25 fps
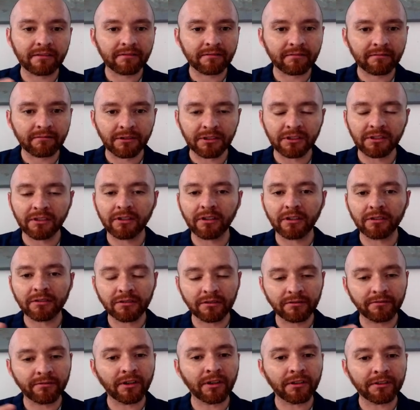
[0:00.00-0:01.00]
When you go
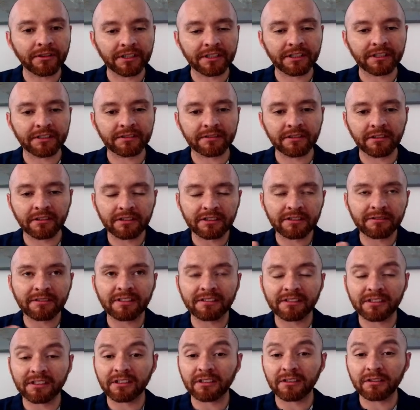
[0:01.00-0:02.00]
to vote, there,
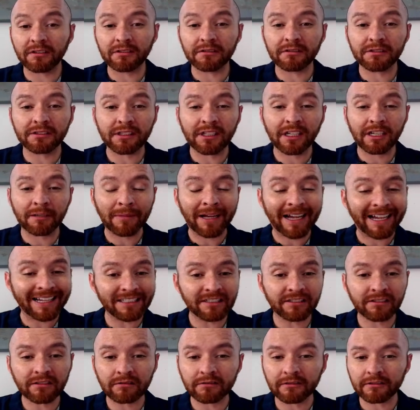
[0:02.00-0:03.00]
sometimes they use high
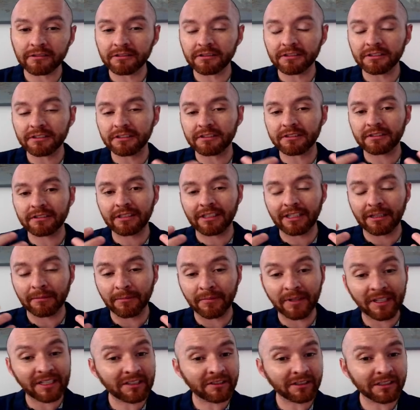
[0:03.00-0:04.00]
schools,
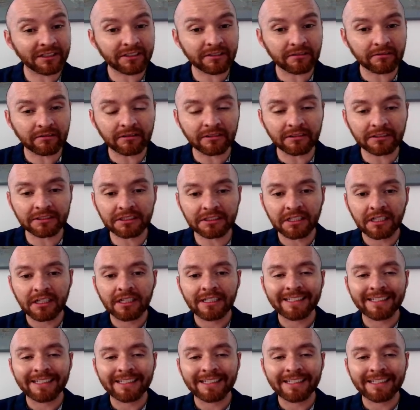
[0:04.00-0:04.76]
elementary schools.